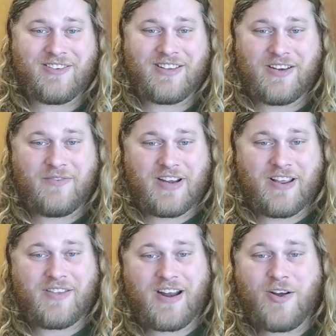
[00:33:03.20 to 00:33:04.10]
in a
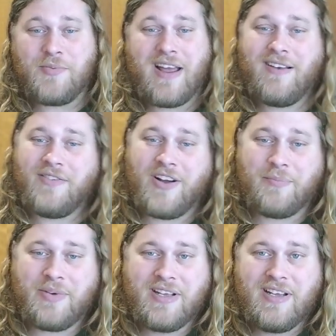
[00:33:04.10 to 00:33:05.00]
video that I hope to have up
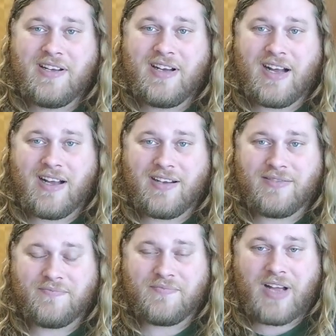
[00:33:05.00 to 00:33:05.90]

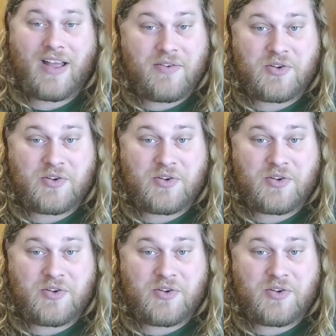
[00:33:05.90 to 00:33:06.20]
either